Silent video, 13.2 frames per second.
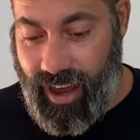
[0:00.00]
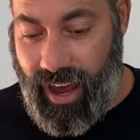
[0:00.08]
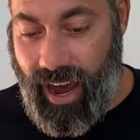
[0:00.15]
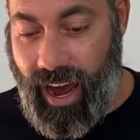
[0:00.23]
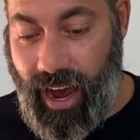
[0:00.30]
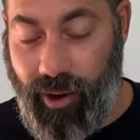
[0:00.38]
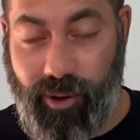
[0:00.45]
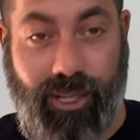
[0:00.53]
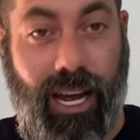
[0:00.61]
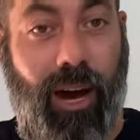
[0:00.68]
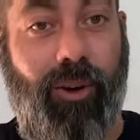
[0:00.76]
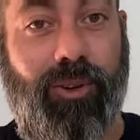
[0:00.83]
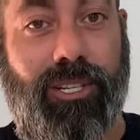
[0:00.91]
I
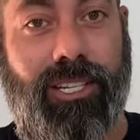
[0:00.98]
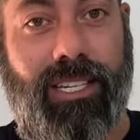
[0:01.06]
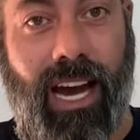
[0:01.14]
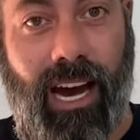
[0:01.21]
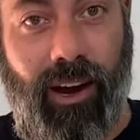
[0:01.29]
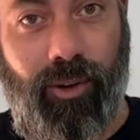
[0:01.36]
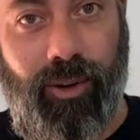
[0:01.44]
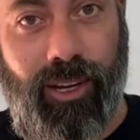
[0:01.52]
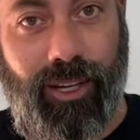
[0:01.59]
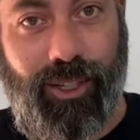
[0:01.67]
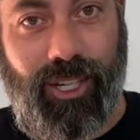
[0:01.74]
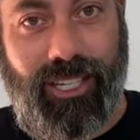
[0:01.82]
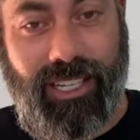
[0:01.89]
was down
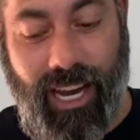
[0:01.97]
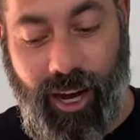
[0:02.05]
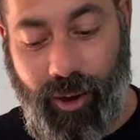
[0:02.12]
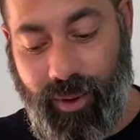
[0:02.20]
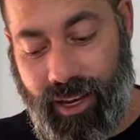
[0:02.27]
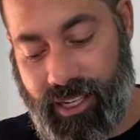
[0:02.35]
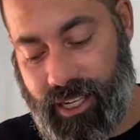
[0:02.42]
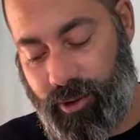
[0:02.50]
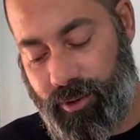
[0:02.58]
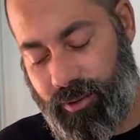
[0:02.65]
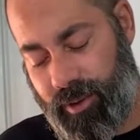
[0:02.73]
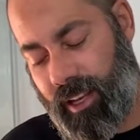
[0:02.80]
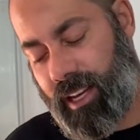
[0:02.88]
just now because I
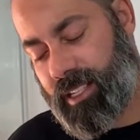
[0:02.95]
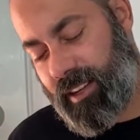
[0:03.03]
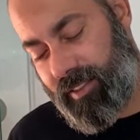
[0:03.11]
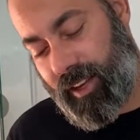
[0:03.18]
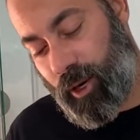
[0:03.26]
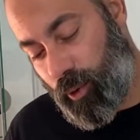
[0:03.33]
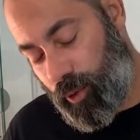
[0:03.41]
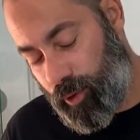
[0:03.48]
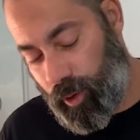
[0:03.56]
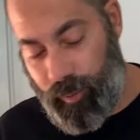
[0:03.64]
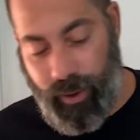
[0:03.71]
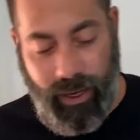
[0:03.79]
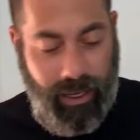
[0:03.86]
realized I've got to order a
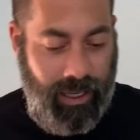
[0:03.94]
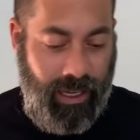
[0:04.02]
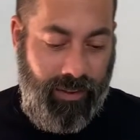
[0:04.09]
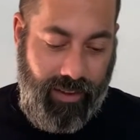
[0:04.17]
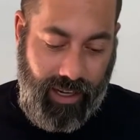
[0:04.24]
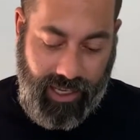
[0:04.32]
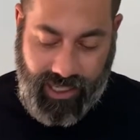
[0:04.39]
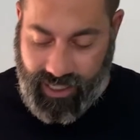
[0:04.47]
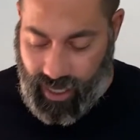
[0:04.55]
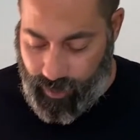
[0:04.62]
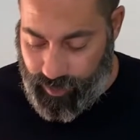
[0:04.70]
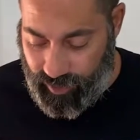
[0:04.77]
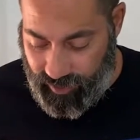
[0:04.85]
Pinion, I've got to
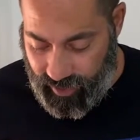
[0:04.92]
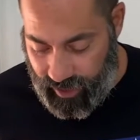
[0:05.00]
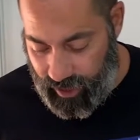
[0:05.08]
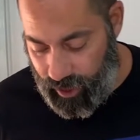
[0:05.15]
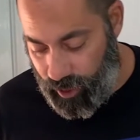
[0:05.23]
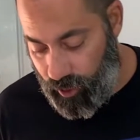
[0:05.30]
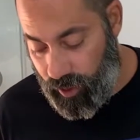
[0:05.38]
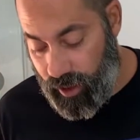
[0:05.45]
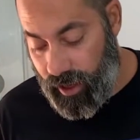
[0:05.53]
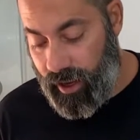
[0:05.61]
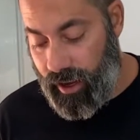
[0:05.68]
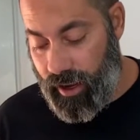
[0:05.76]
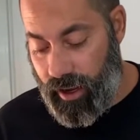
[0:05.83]
stop the video.
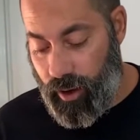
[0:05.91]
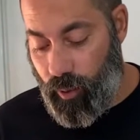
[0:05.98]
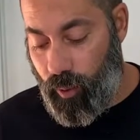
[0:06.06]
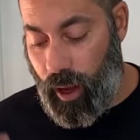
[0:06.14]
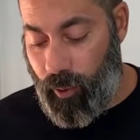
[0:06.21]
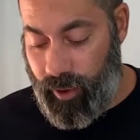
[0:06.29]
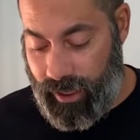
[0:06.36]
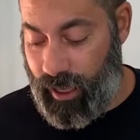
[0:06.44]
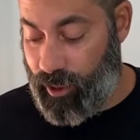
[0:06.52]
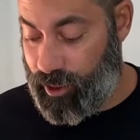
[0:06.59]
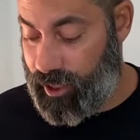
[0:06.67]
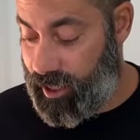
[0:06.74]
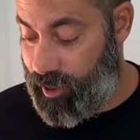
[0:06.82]
Well, I went and I
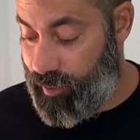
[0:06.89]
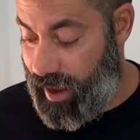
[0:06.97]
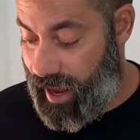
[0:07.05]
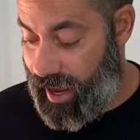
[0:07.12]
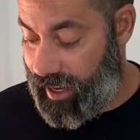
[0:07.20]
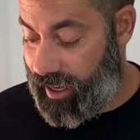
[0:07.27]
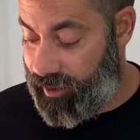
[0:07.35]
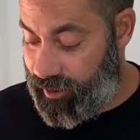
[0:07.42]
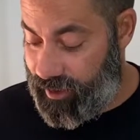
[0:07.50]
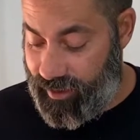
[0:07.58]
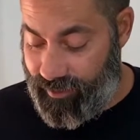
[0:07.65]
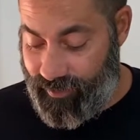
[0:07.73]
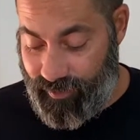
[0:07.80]
looked in the bag, and
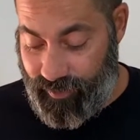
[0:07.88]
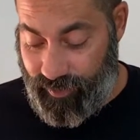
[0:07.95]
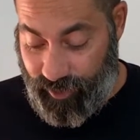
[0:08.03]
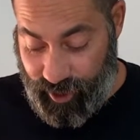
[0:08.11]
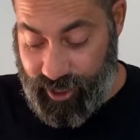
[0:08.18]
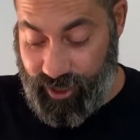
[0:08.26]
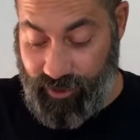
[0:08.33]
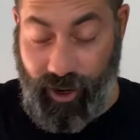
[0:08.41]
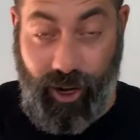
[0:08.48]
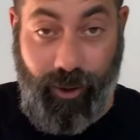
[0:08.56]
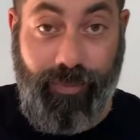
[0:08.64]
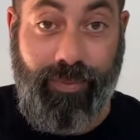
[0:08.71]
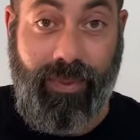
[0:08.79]
first of
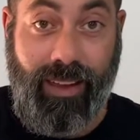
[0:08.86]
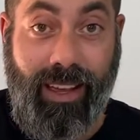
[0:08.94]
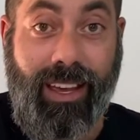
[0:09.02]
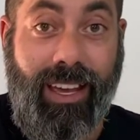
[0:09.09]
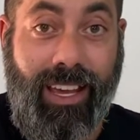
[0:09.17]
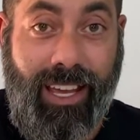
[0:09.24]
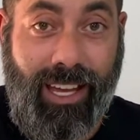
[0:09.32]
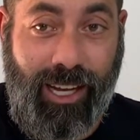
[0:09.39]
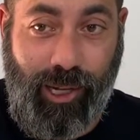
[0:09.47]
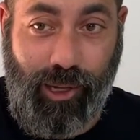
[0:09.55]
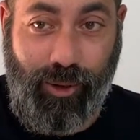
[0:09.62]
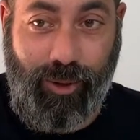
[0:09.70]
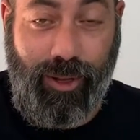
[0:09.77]
all, he
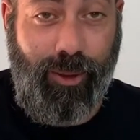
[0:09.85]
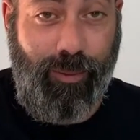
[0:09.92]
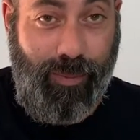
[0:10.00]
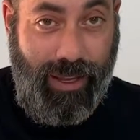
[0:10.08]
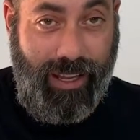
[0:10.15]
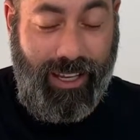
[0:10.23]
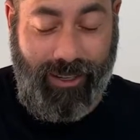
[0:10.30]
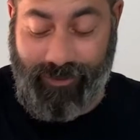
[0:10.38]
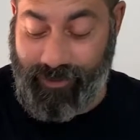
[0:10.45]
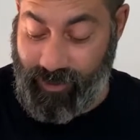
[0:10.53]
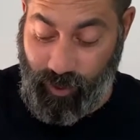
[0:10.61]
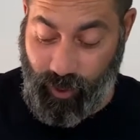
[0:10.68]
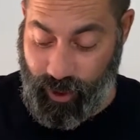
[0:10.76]
included the Pinion,
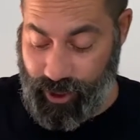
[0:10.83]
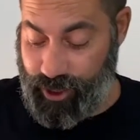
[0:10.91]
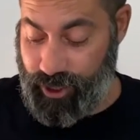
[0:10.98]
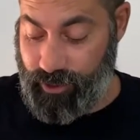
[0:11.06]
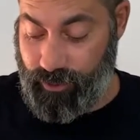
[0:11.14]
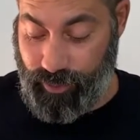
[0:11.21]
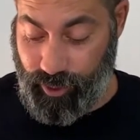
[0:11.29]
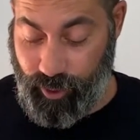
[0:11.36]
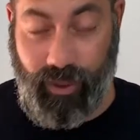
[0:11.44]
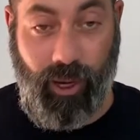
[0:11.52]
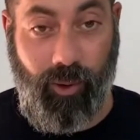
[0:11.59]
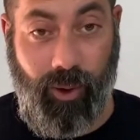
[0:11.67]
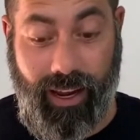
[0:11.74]
which blew me
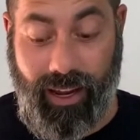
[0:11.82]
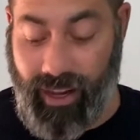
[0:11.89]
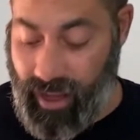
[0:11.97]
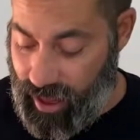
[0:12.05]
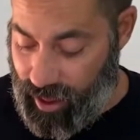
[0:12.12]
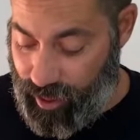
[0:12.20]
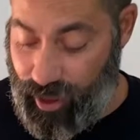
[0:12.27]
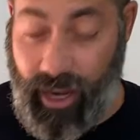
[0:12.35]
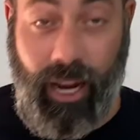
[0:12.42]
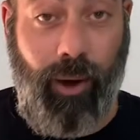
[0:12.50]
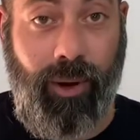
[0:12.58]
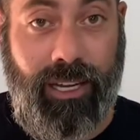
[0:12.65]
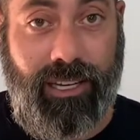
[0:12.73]
away. Then I
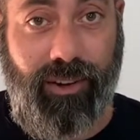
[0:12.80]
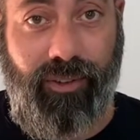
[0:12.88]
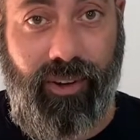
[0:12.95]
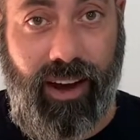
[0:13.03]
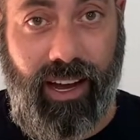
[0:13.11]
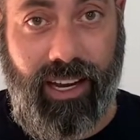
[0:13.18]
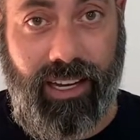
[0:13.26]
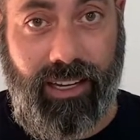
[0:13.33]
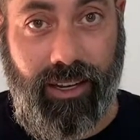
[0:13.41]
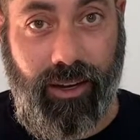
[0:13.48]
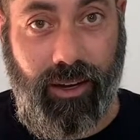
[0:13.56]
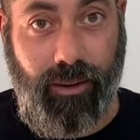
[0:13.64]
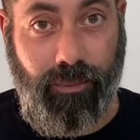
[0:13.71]
went to find
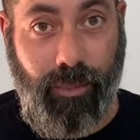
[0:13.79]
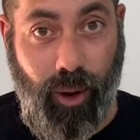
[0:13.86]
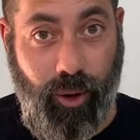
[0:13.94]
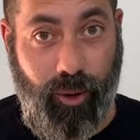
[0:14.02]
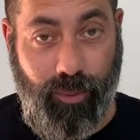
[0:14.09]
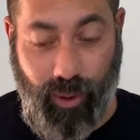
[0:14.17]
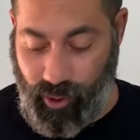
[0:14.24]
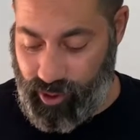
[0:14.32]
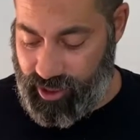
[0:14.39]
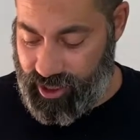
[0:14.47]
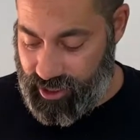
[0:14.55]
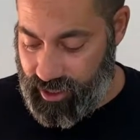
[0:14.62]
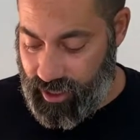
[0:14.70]
motor
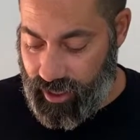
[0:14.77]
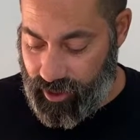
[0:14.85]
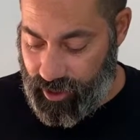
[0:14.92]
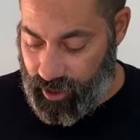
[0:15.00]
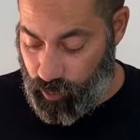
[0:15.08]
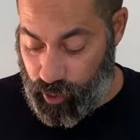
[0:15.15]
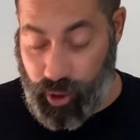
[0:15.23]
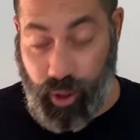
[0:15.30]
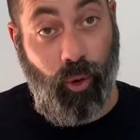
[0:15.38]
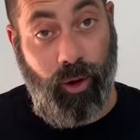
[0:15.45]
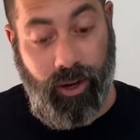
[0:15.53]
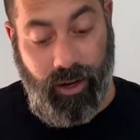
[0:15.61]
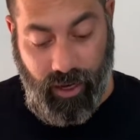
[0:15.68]
bolts that were
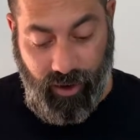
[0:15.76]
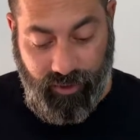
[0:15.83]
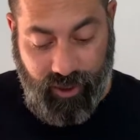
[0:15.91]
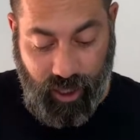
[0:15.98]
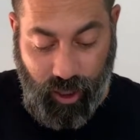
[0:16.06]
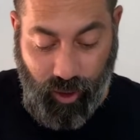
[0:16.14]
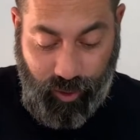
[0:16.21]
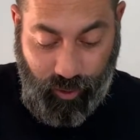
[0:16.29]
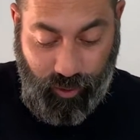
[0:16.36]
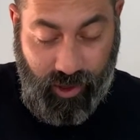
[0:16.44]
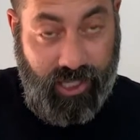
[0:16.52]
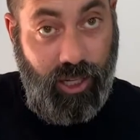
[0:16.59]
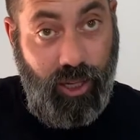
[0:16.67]
short enough to go through
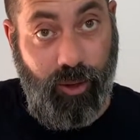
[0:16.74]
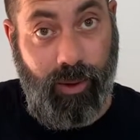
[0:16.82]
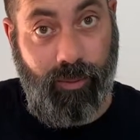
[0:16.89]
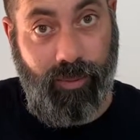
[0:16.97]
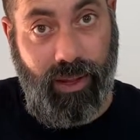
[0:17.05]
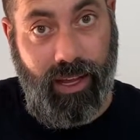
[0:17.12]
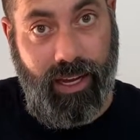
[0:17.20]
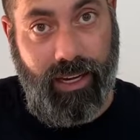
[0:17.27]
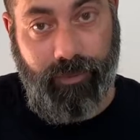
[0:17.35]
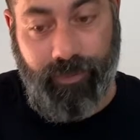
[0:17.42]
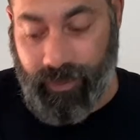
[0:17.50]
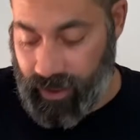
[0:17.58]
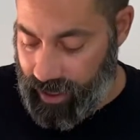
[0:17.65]
this aluminum
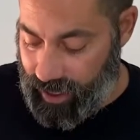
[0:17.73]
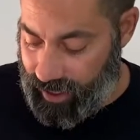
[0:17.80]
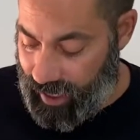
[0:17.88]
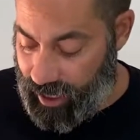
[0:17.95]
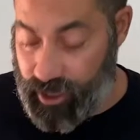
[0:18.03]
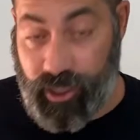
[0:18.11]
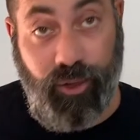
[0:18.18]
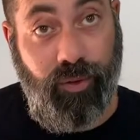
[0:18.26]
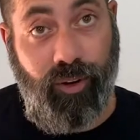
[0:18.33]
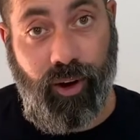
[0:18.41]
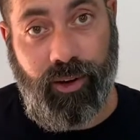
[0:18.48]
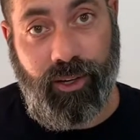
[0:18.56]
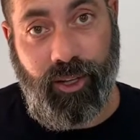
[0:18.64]
plate and not too
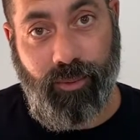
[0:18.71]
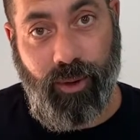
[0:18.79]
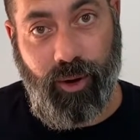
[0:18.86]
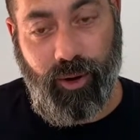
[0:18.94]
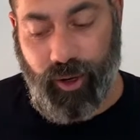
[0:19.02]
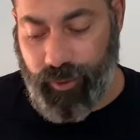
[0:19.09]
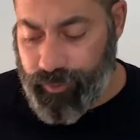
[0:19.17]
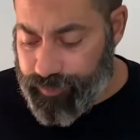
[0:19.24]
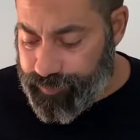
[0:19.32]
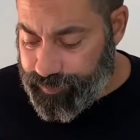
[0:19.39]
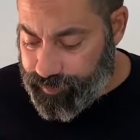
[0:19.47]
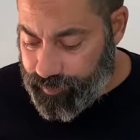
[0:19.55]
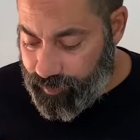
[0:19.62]
far into the motor.
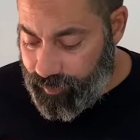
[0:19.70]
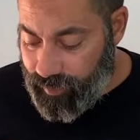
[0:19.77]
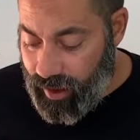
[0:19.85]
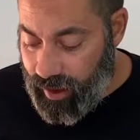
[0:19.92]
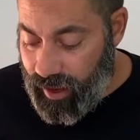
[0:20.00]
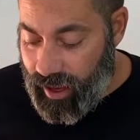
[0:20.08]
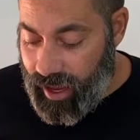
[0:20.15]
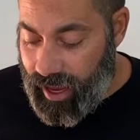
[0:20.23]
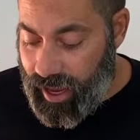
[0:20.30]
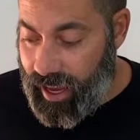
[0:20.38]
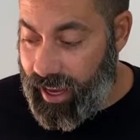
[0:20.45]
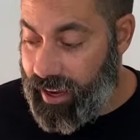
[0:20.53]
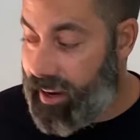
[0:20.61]

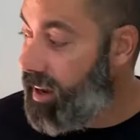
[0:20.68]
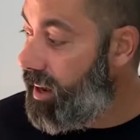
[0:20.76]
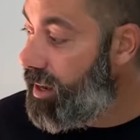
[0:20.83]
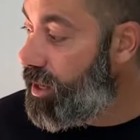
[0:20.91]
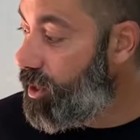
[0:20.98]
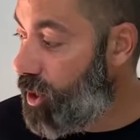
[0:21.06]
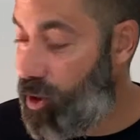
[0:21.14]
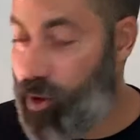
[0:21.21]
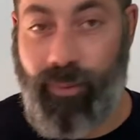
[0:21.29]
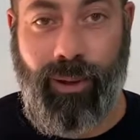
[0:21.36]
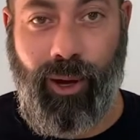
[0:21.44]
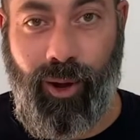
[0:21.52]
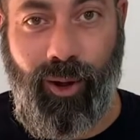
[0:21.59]
And lo and
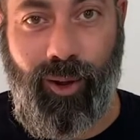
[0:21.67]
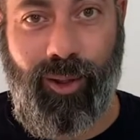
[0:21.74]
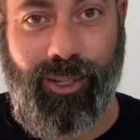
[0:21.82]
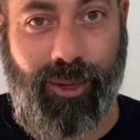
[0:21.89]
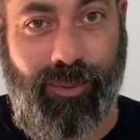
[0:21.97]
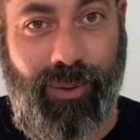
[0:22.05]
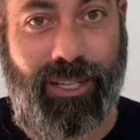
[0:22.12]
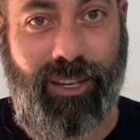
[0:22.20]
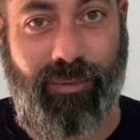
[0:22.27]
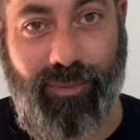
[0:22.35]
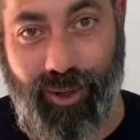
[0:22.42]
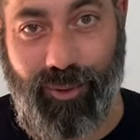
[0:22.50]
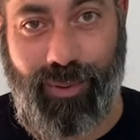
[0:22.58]
behold, there's a piece of
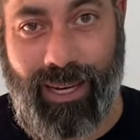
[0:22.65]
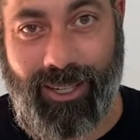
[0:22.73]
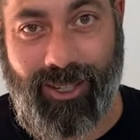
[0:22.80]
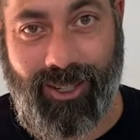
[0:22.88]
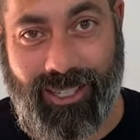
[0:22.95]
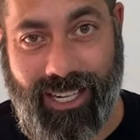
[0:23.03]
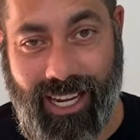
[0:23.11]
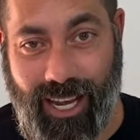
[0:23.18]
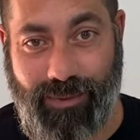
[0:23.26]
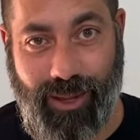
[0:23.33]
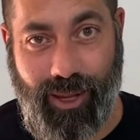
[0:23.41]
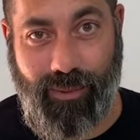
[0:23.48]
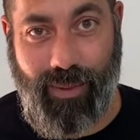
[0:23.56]
blue painter's tape
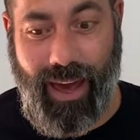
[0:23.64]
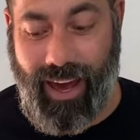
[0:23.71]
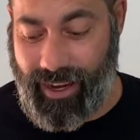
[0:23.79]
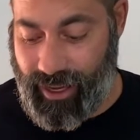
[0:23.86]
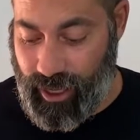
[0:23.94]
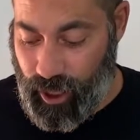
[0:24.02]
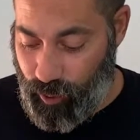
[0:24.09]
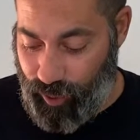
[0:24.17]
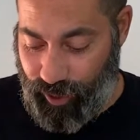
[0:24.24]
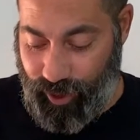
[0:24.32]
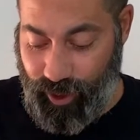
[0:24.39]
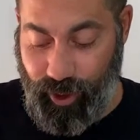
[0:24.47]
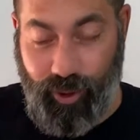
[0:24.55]
in the bag
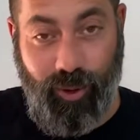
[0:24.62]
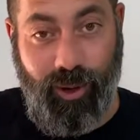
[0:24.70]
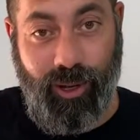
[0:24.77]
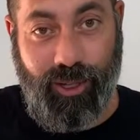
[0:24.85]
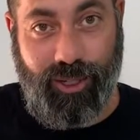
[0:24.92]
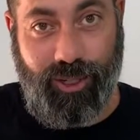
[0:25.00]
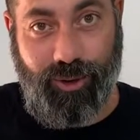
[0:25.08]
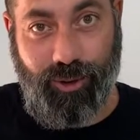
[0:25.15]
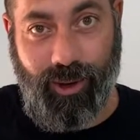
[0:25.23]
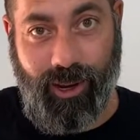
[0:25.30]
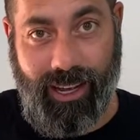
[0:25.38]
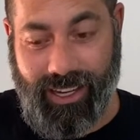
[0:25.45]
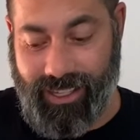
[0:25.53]
with 2 screw
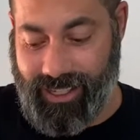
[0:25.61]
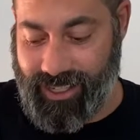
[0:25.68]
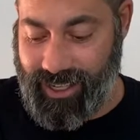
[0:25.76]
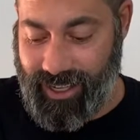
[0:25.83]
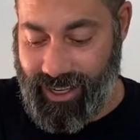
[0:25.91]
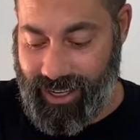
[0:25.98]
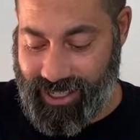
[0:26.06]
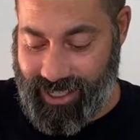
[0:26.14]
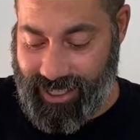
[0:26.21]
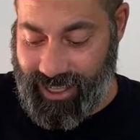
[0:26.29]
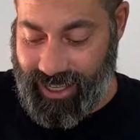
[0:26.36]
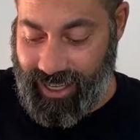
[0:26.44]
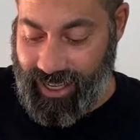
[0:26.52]
heads
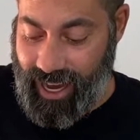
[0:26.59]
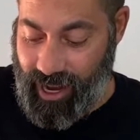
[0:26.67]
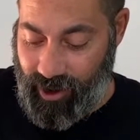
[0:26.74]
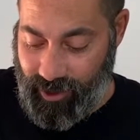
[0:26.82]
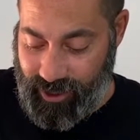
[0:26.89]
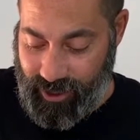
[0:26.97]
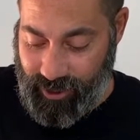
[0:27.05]
sticking out,